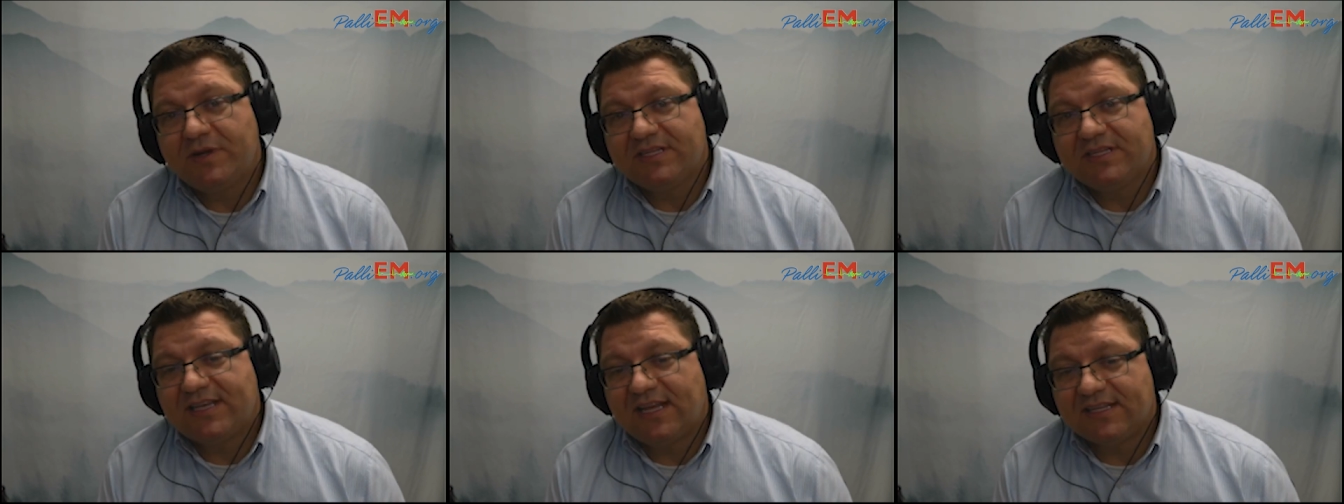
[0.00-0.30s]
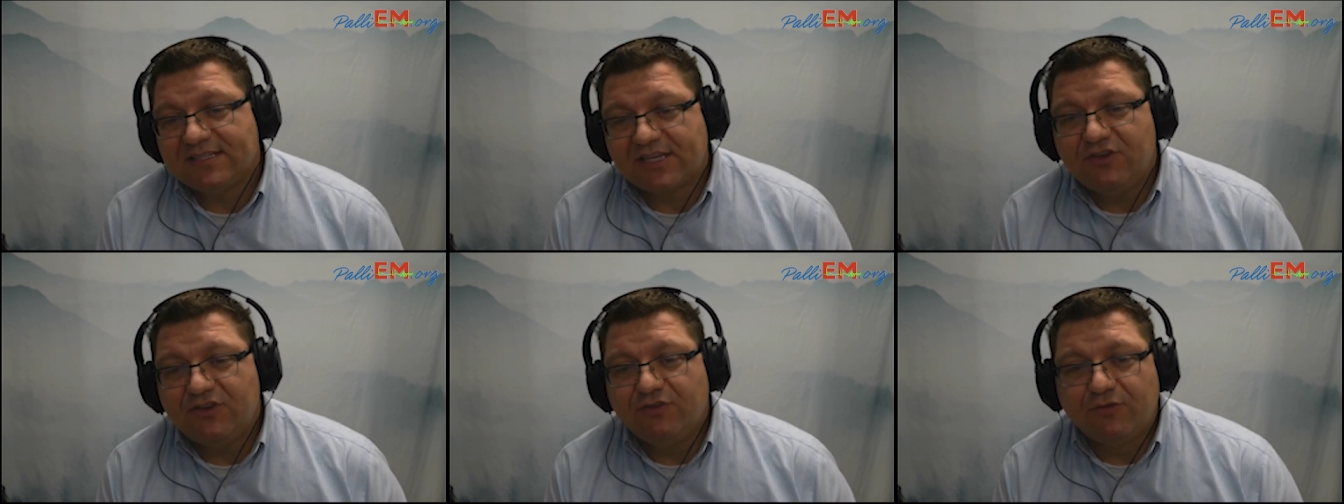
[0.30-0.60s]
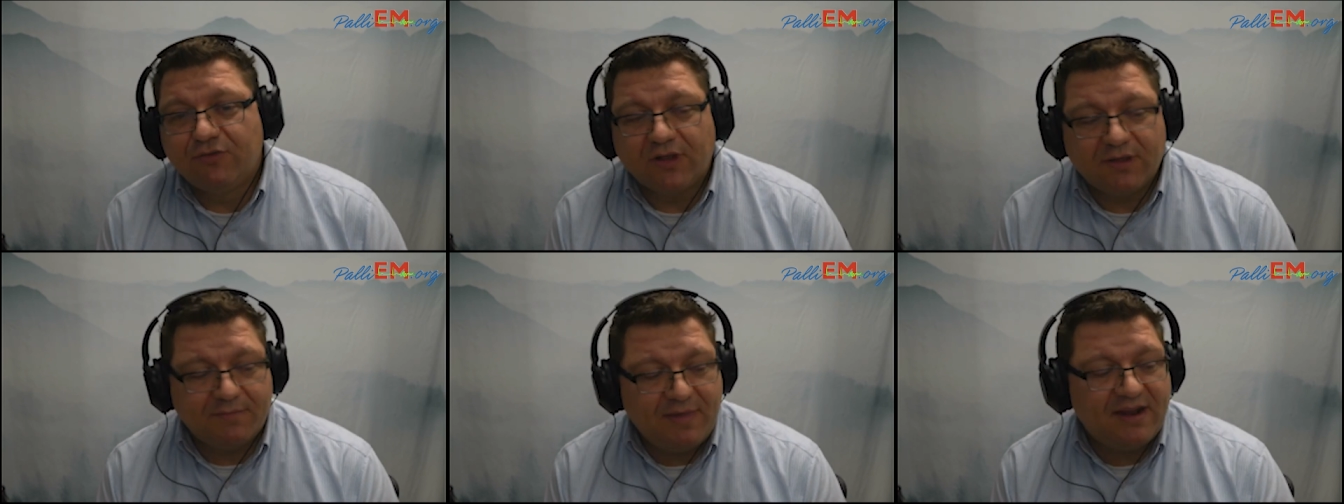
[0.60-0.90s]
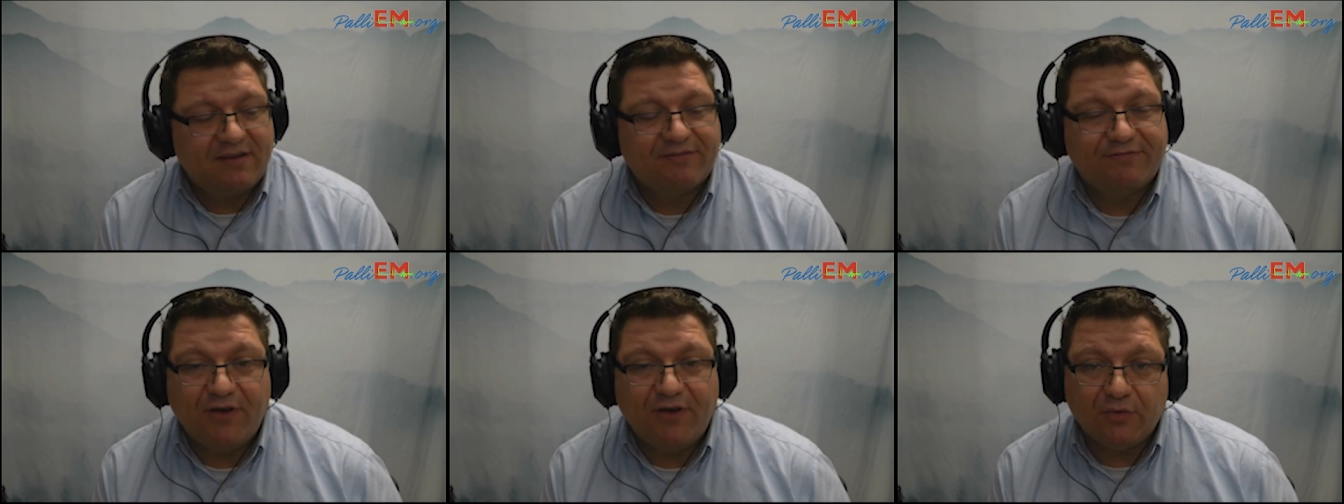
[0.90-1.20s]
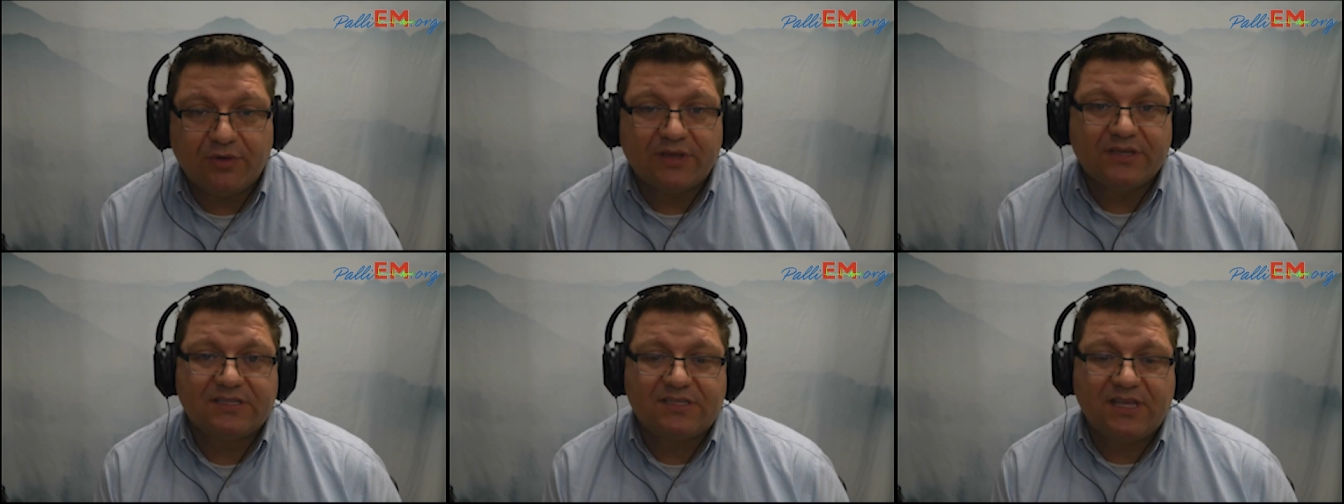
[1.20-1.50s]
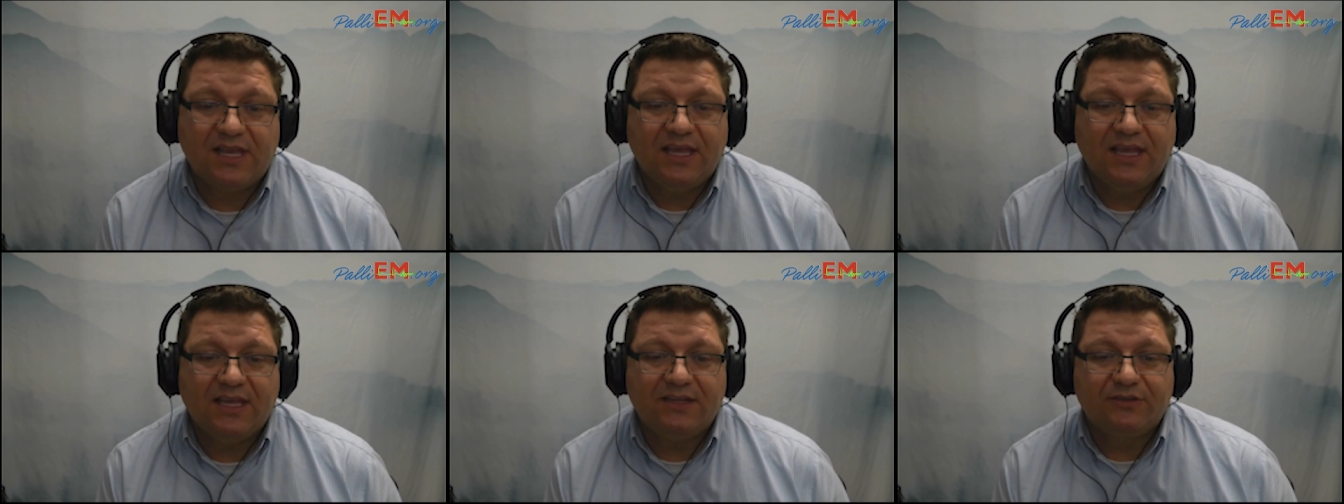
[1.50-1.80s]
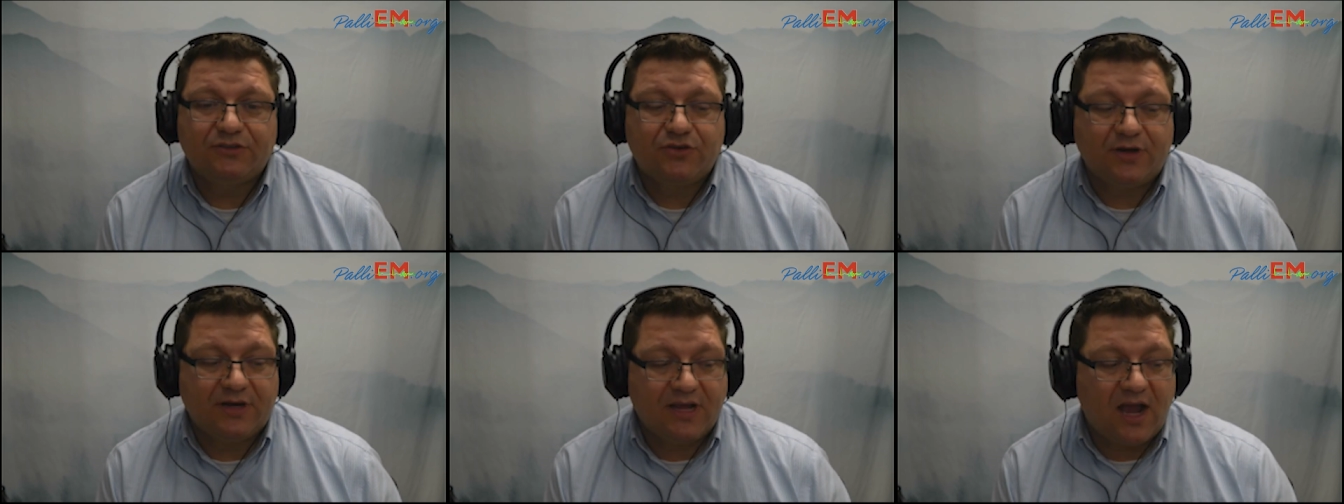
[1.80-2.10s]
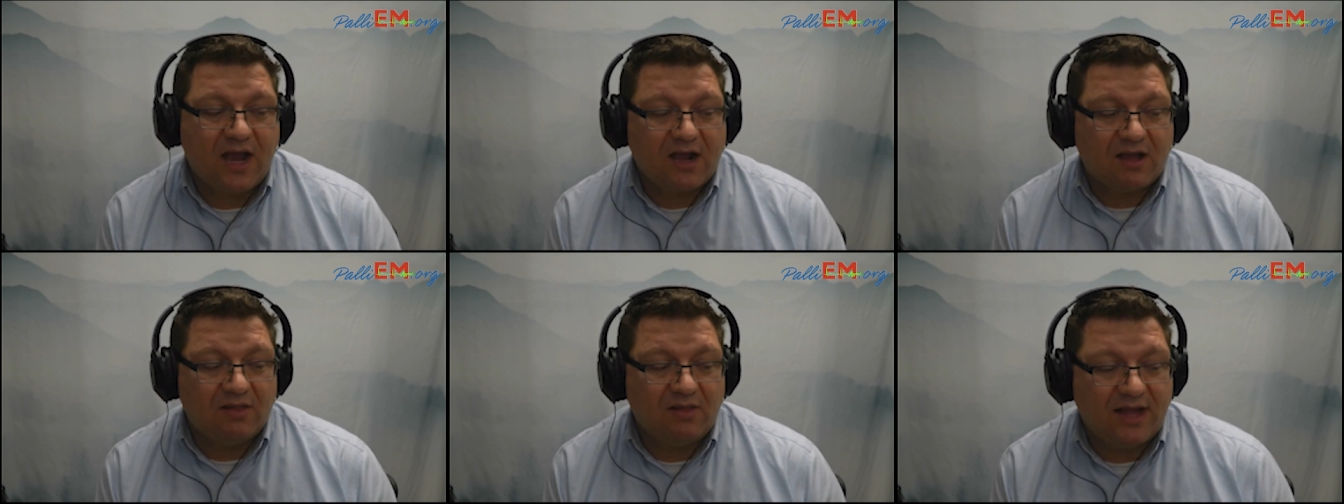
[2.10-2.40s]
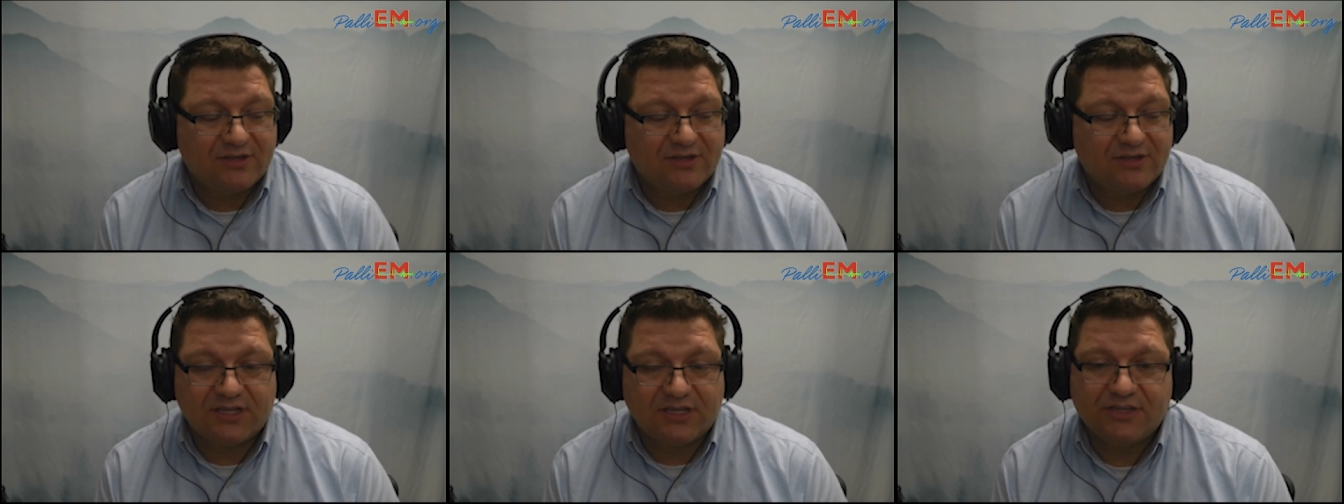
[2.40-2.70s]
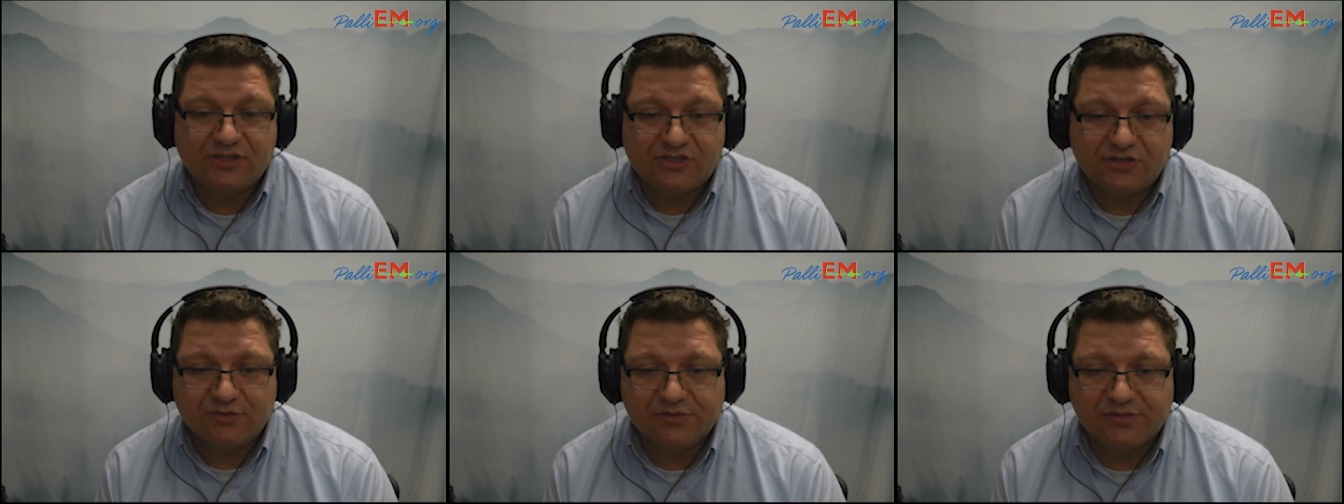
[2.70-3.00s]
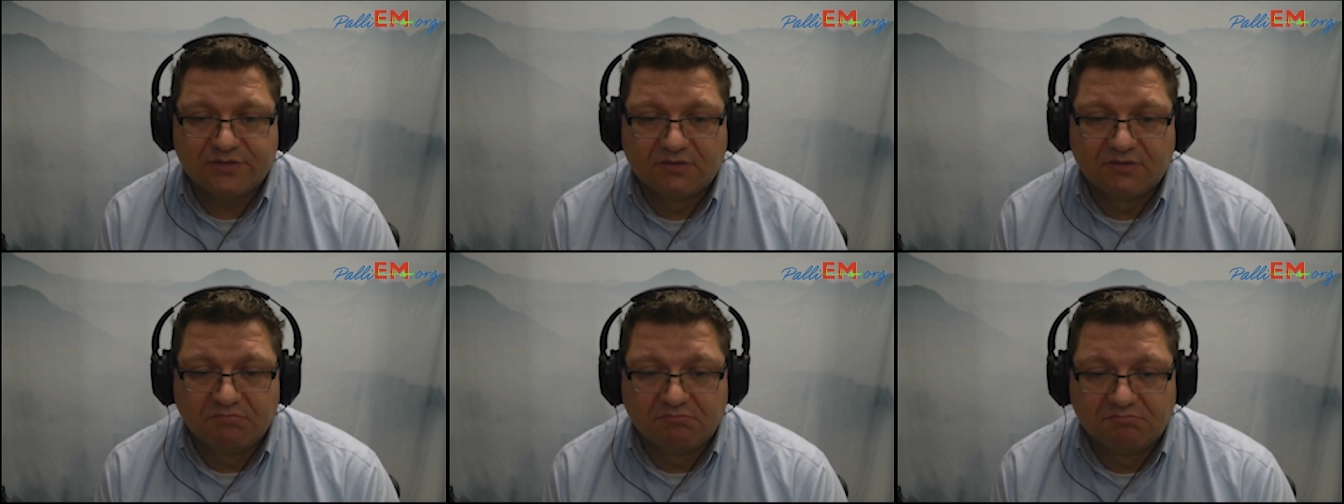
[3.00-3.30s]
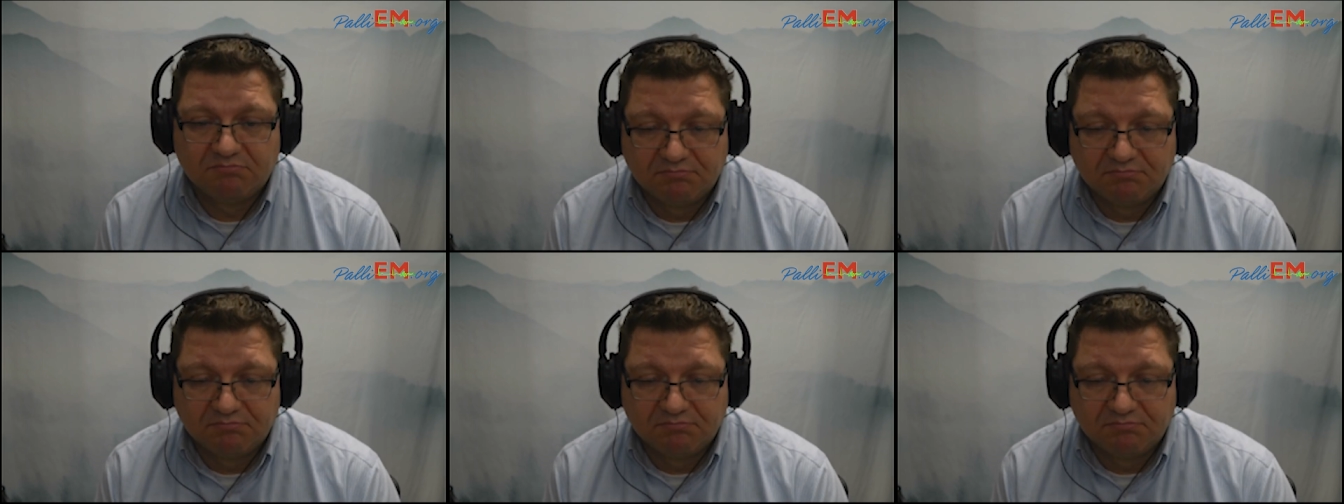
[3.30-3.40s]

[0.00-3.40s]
but it sounds like you've really made a focus in treating oncologic issues.